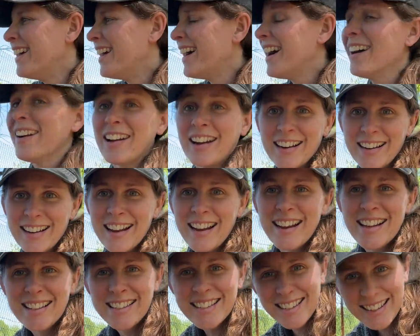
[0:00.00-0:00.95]
All right,
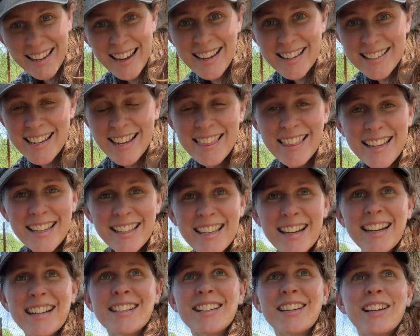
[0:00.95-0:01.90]
so yes, I think
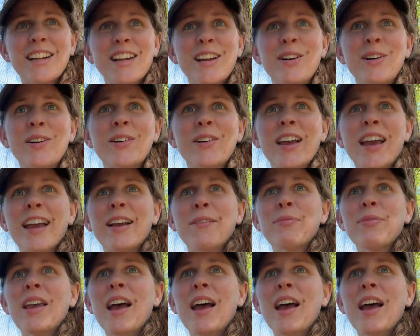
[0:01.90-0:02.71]
that it's gonna go okay.